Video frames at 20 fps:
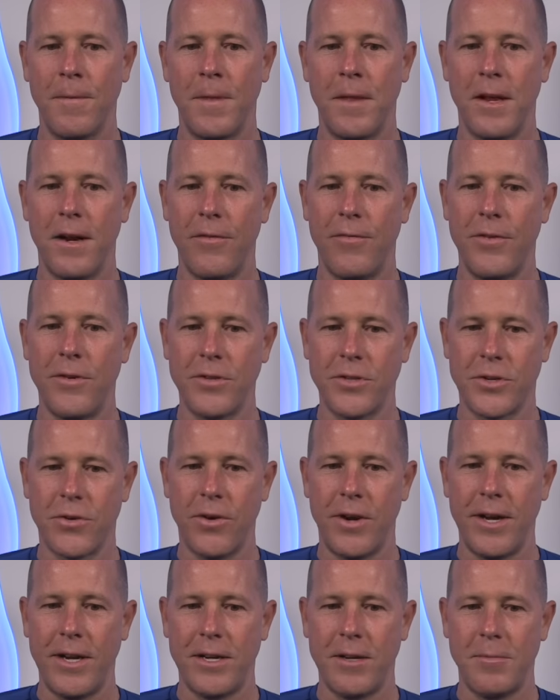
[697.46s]
and it feels
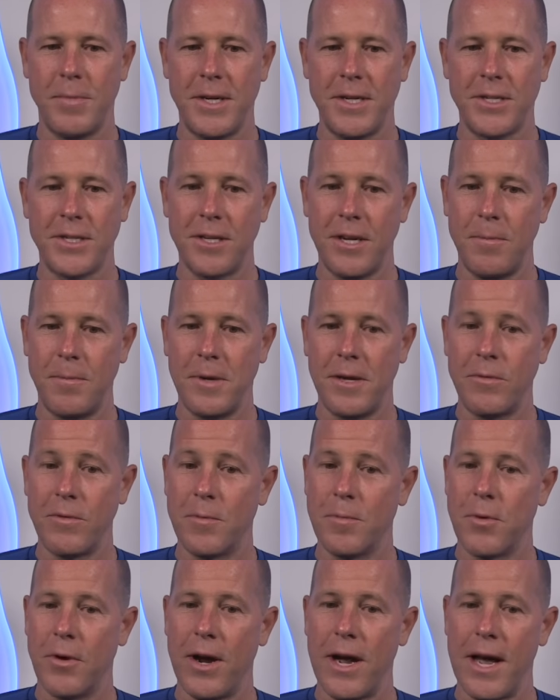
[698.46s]
great to be sleeping
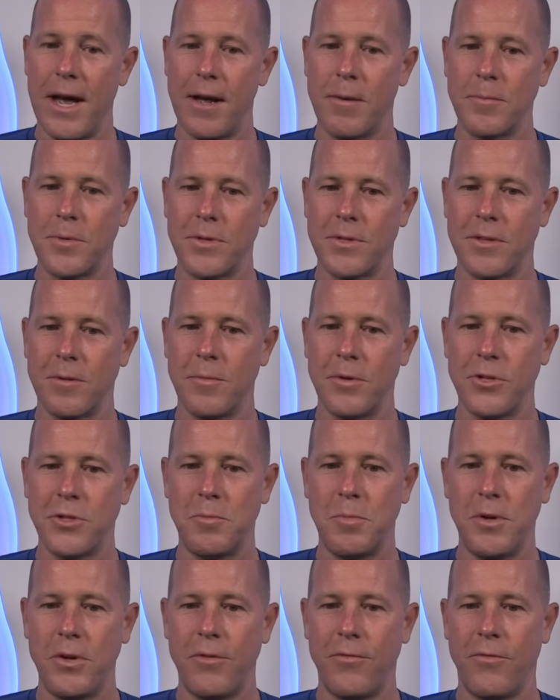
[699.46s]
with perhaps the
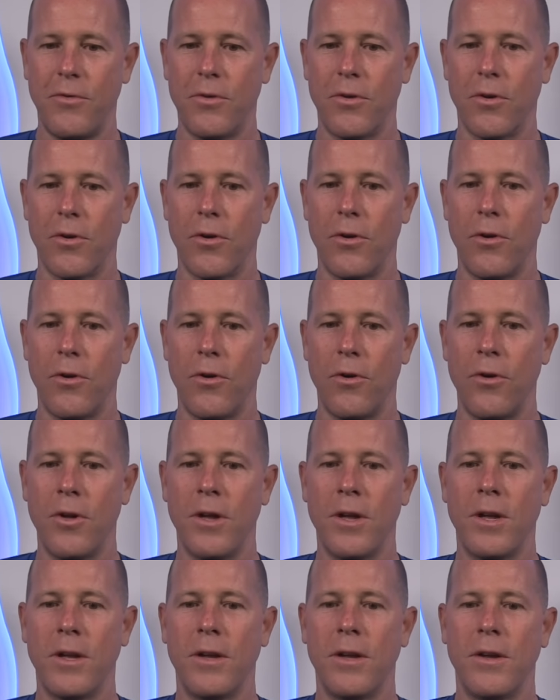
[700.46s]
most beautiful girl
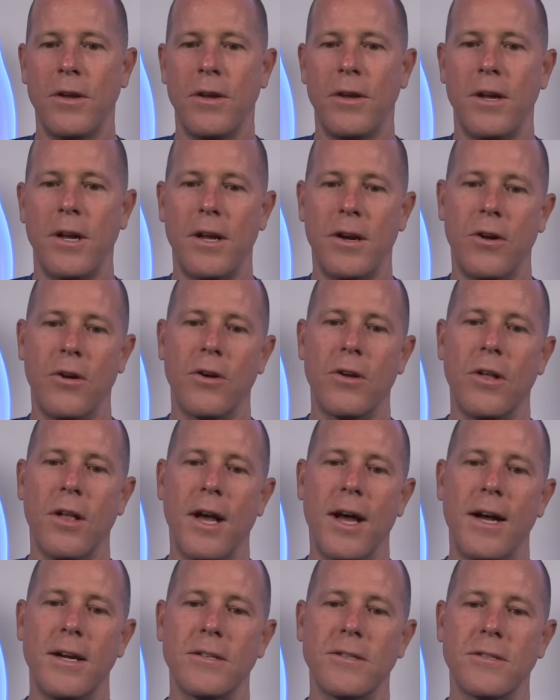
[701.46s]
in our
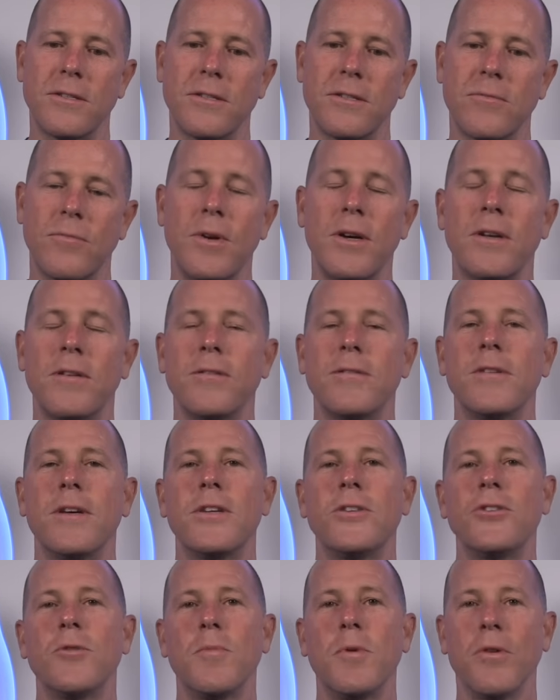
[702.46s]
class. Well,
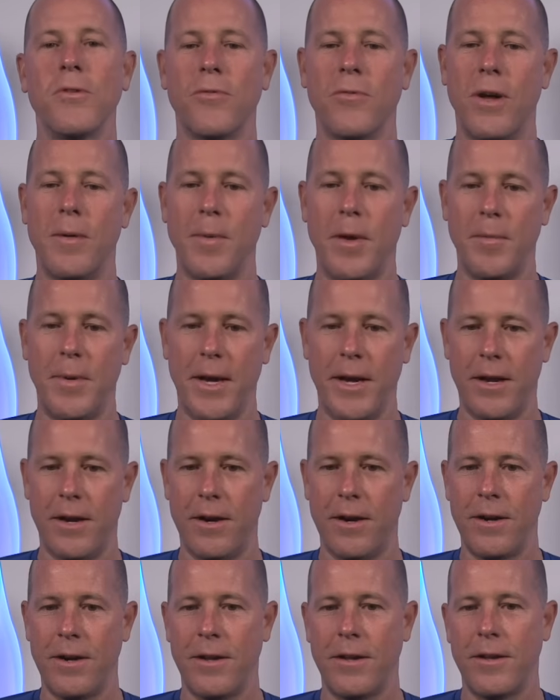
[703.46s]
it's your birthright, my
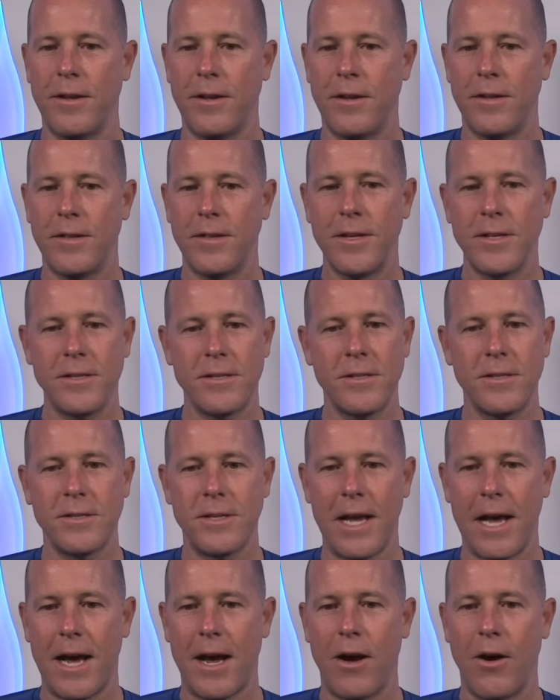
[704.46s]
man. This
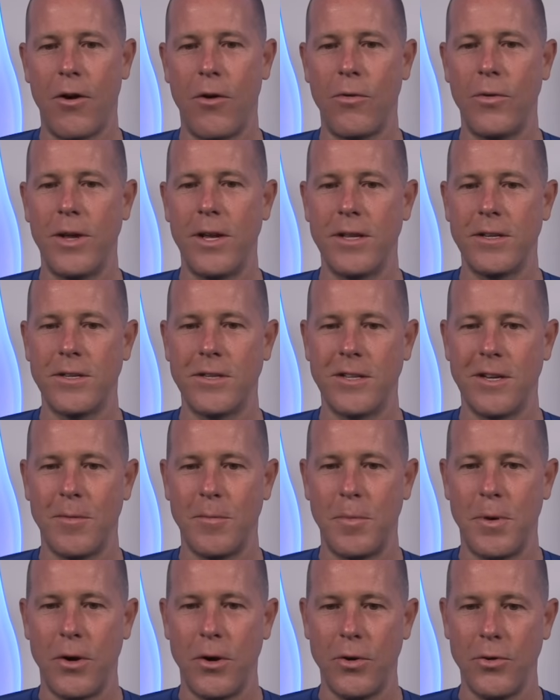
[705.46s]
is how it's
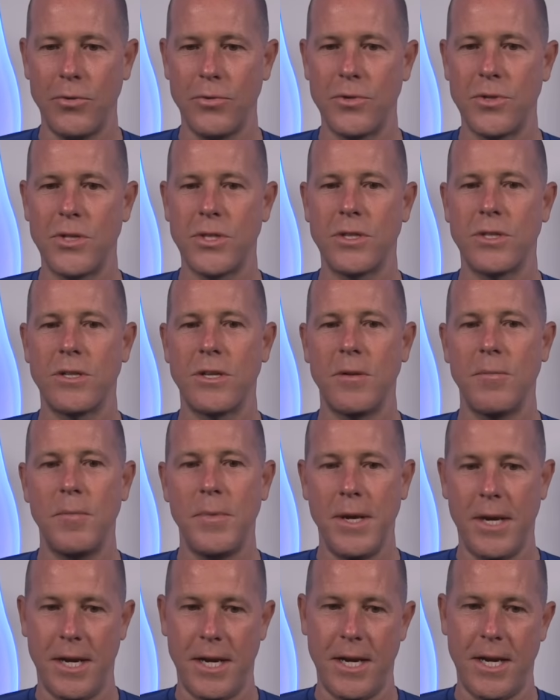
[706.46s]
supposed to
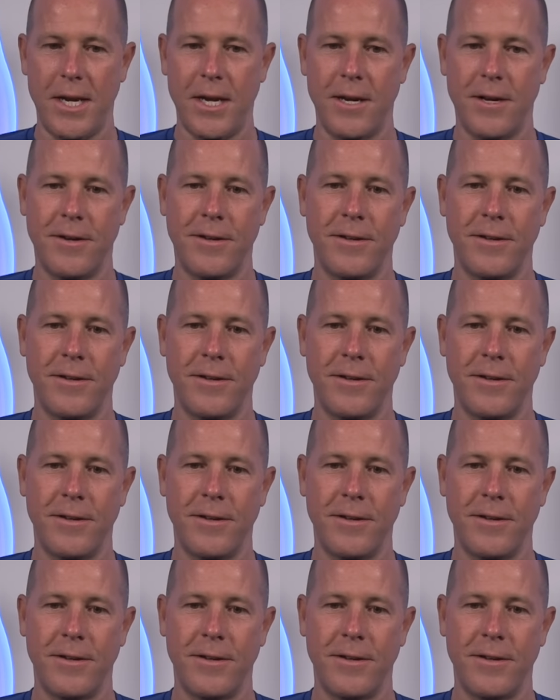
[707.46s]
be.